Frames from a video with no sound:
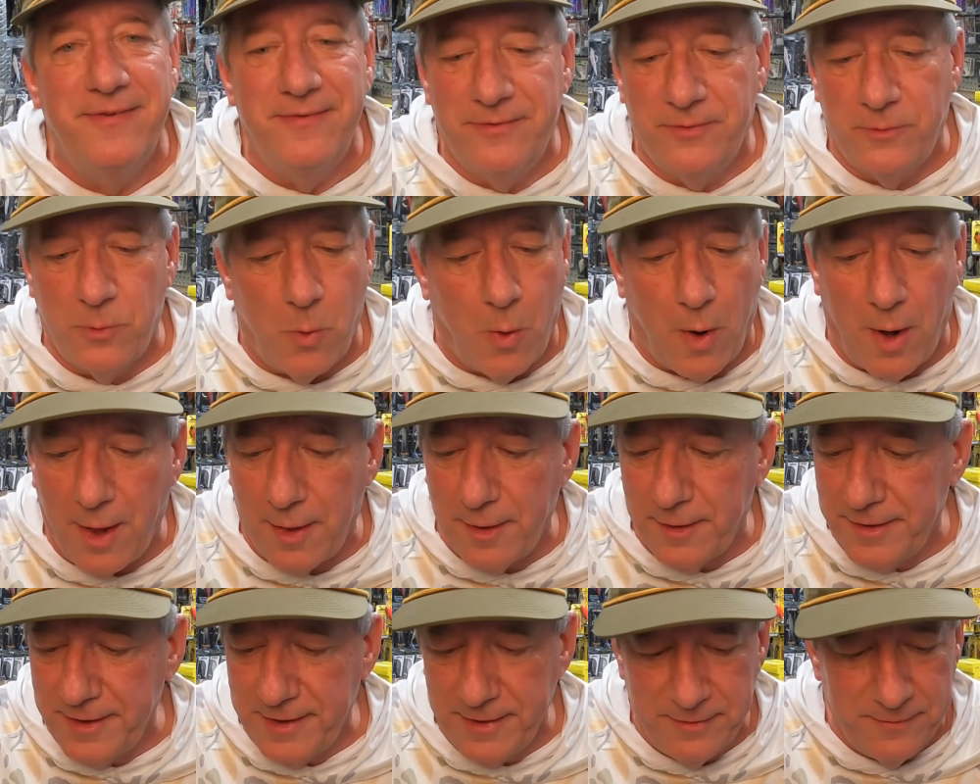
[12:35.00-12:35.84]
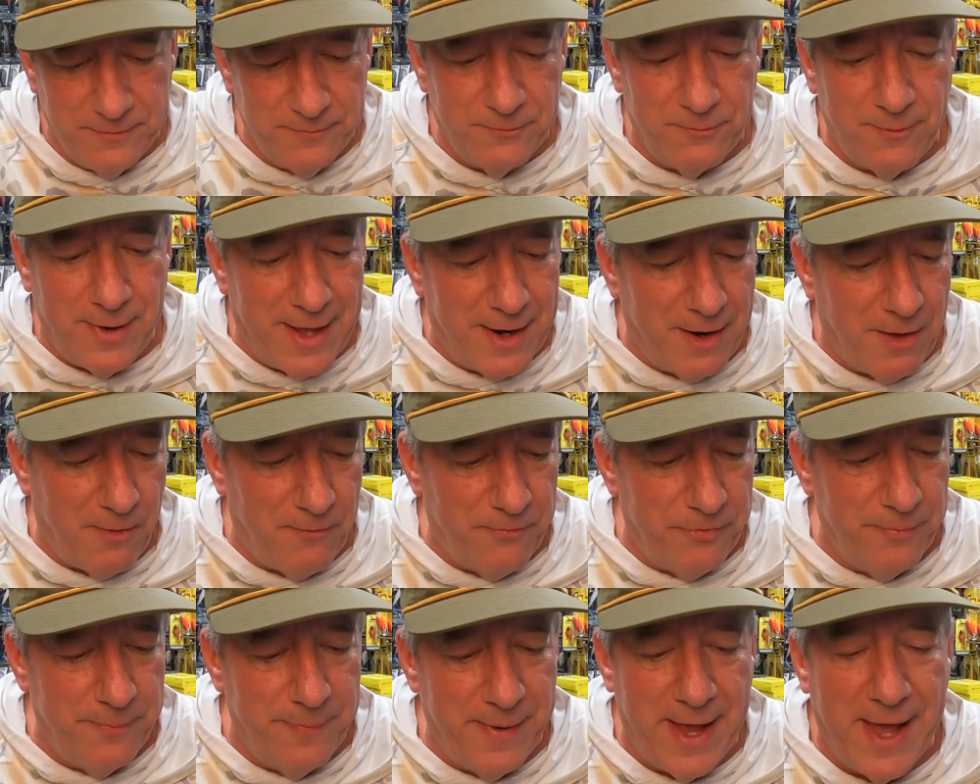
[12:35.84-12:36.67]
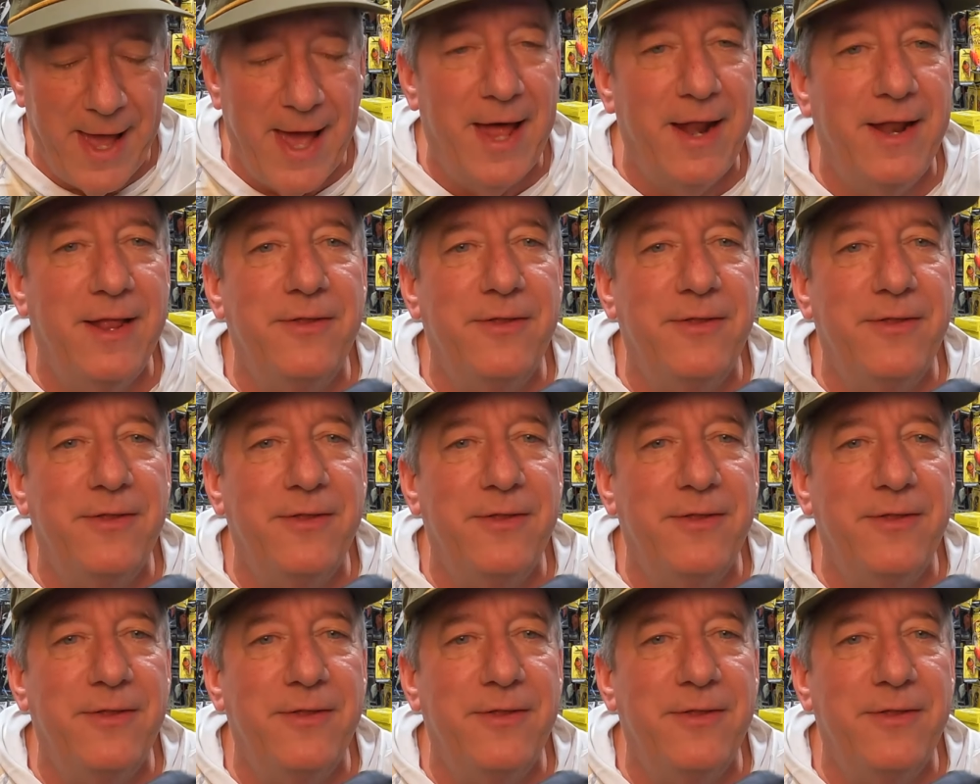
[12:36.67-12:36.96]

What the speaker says: quality right off the bat.